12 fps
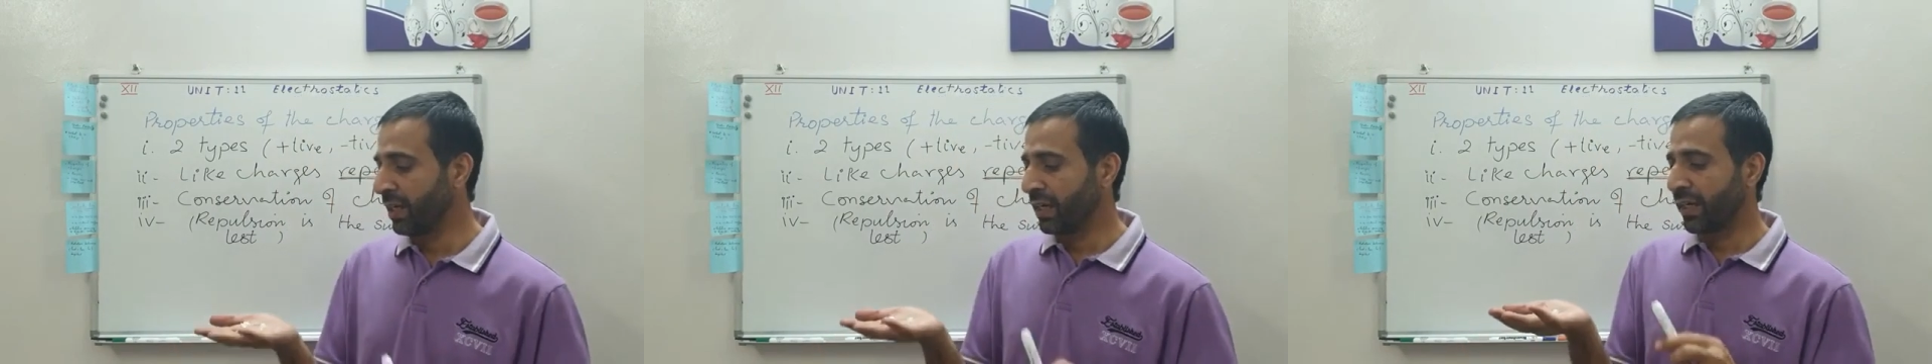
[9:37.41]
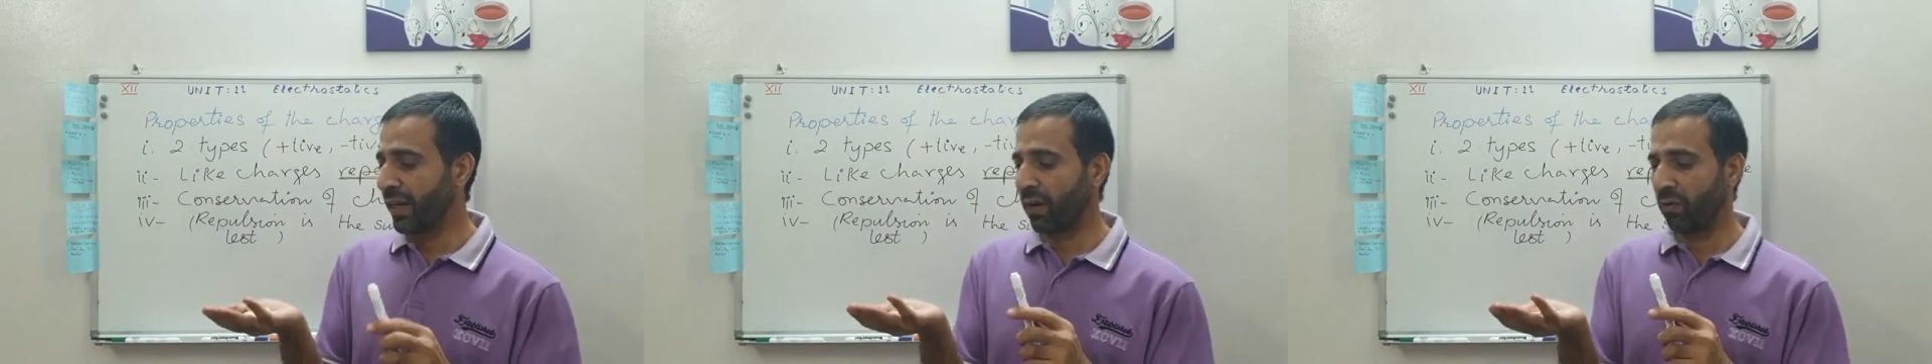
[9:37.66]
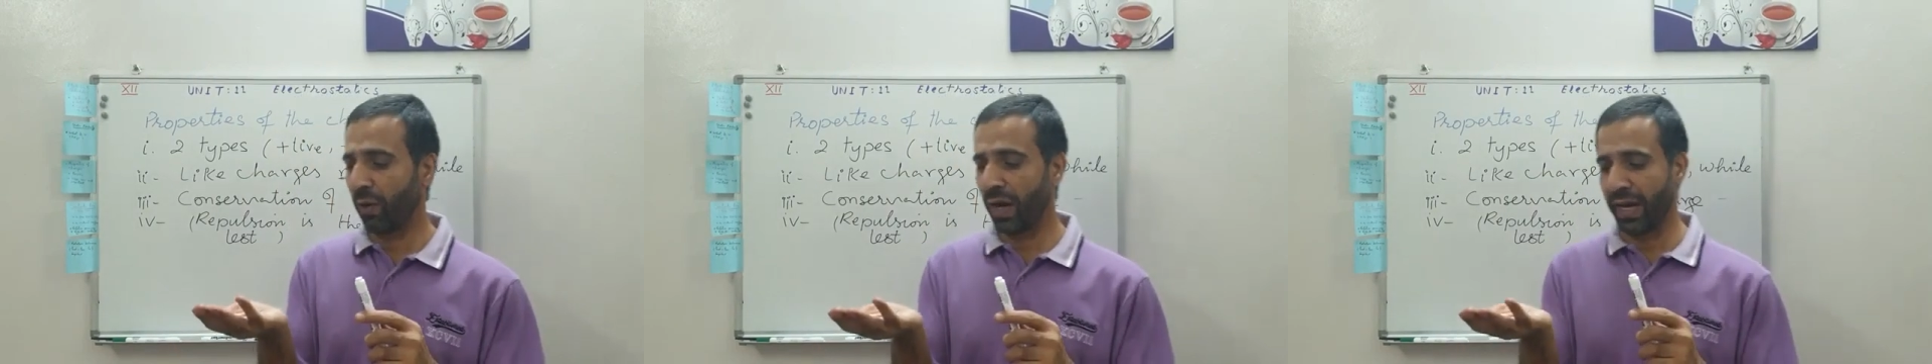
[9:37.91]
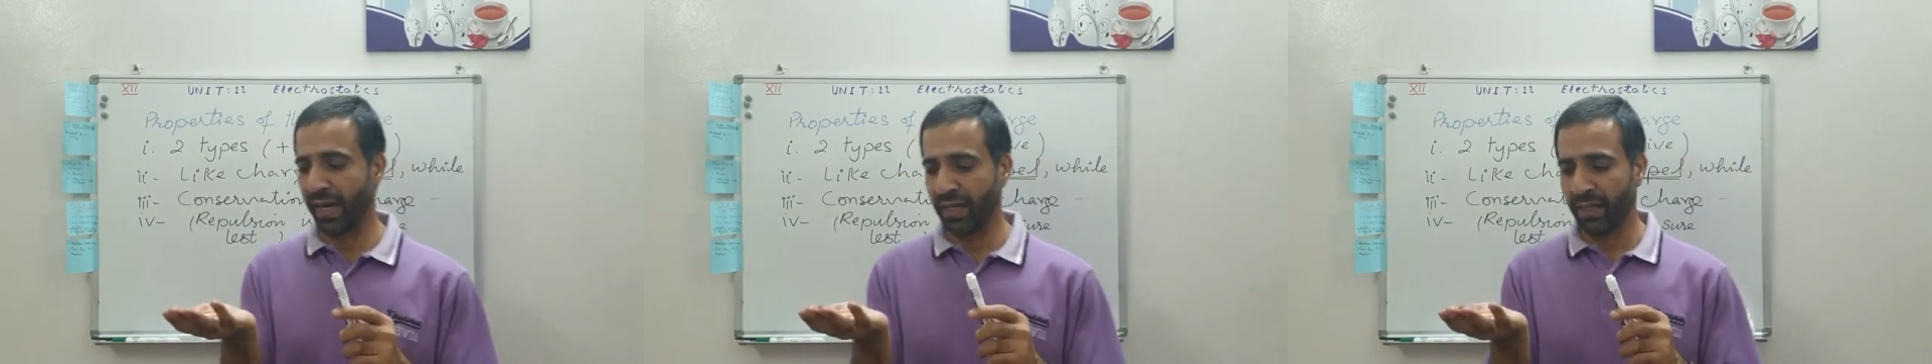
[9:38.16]
Now
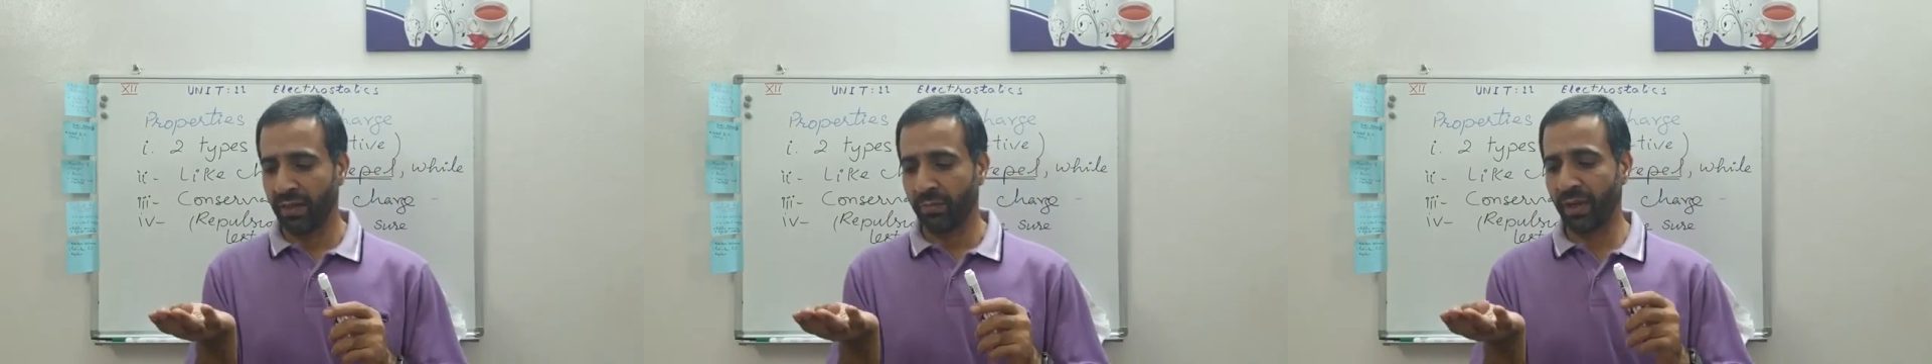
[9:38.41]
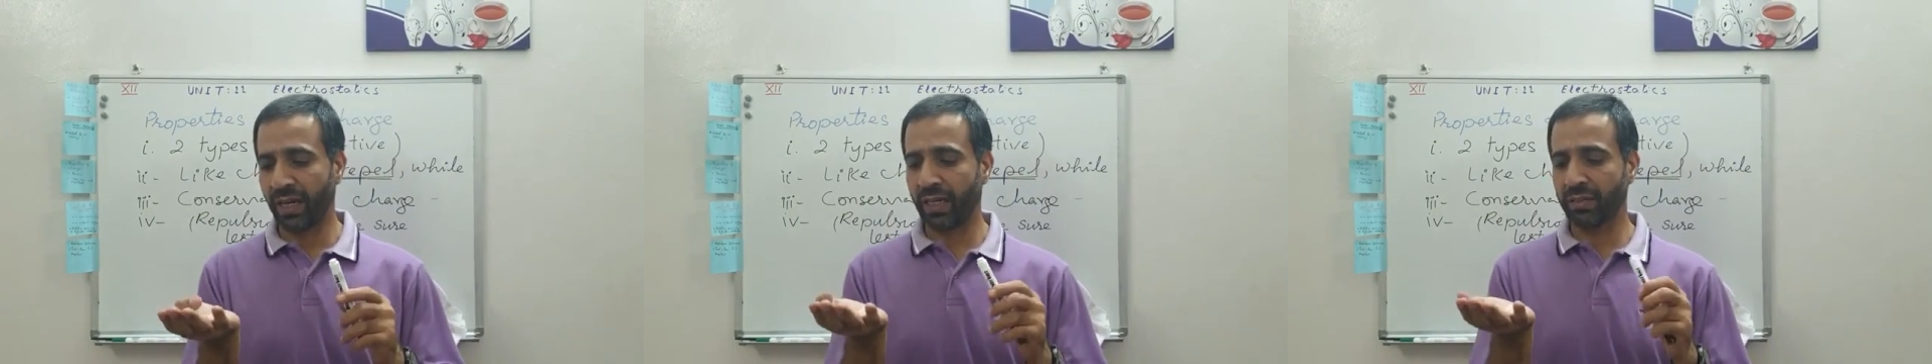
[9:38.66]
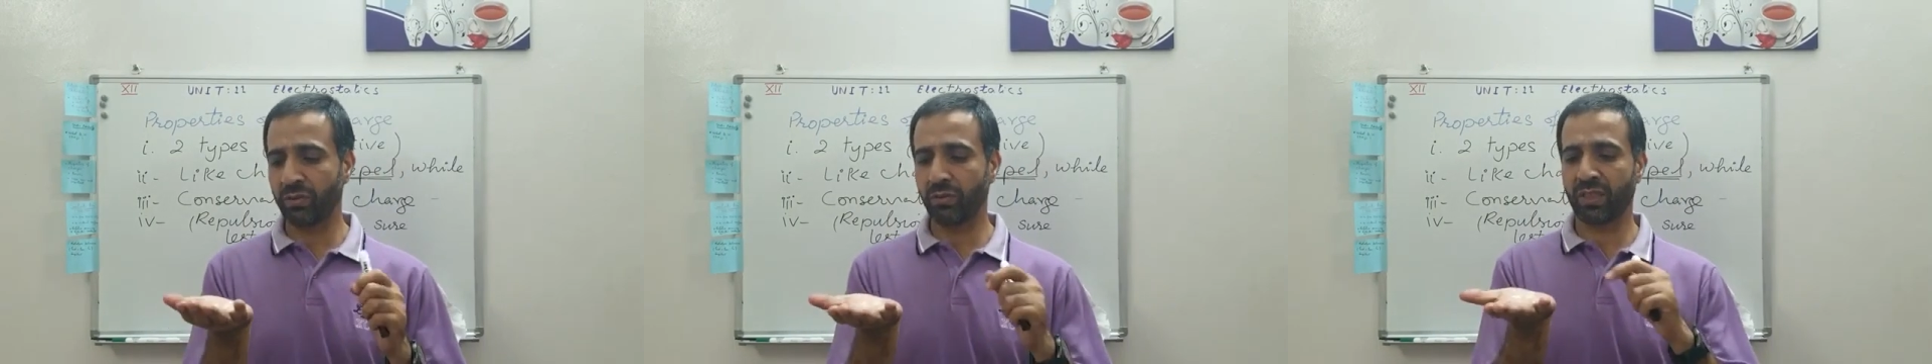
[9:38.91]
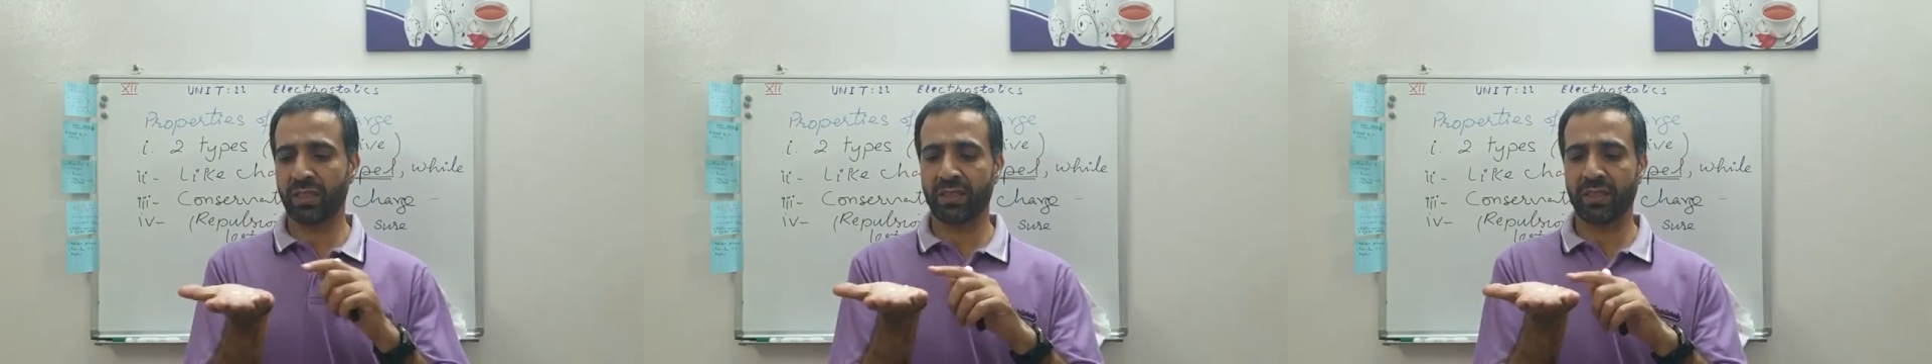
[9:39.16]
why? Because you
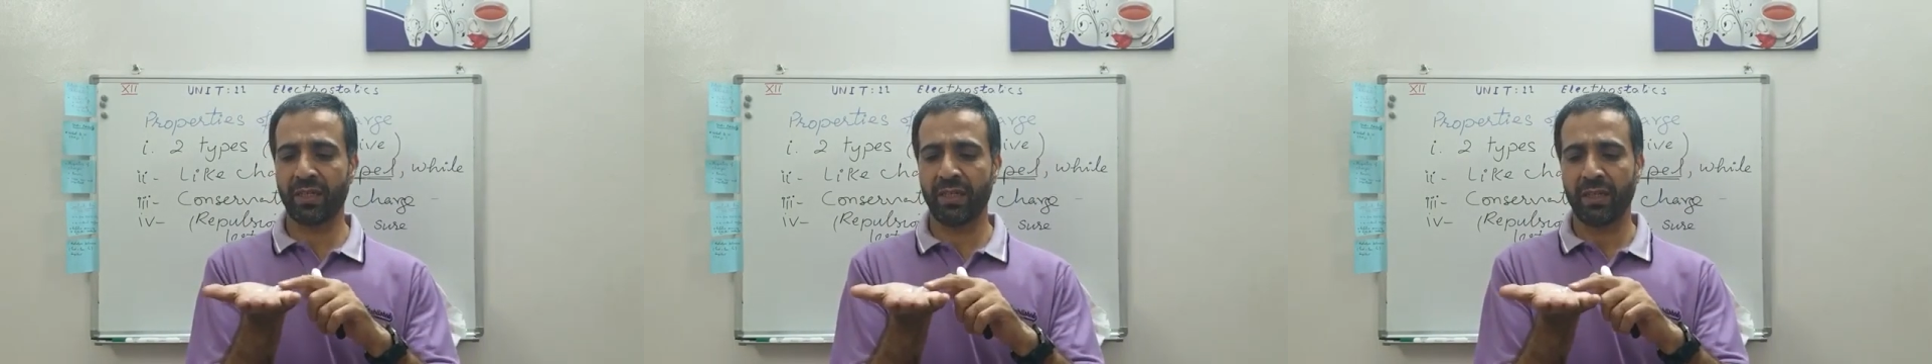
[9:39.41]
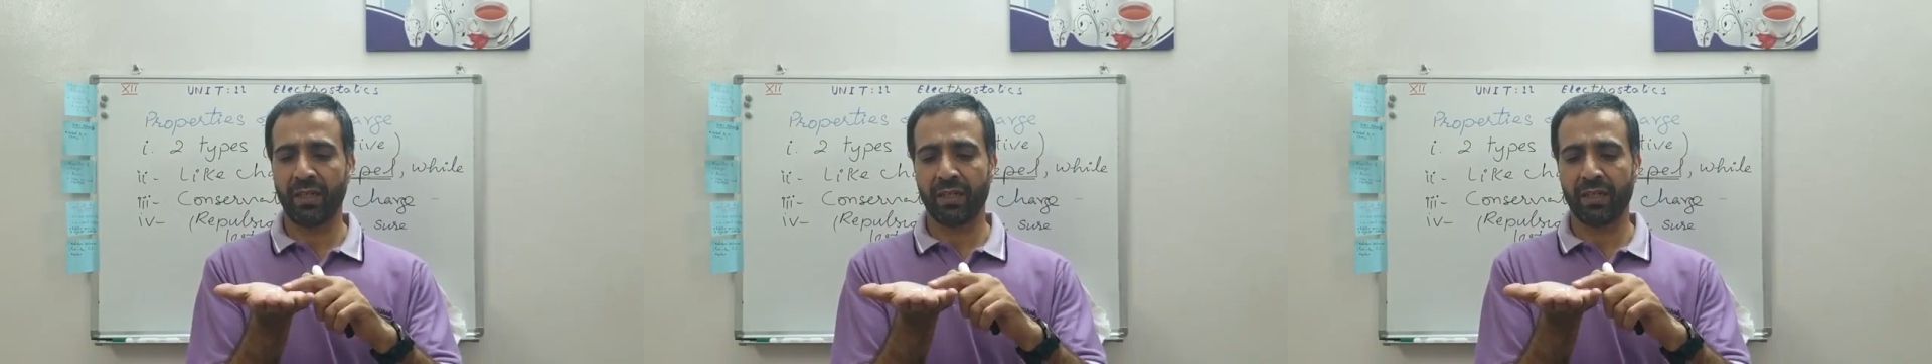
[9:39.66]
just see,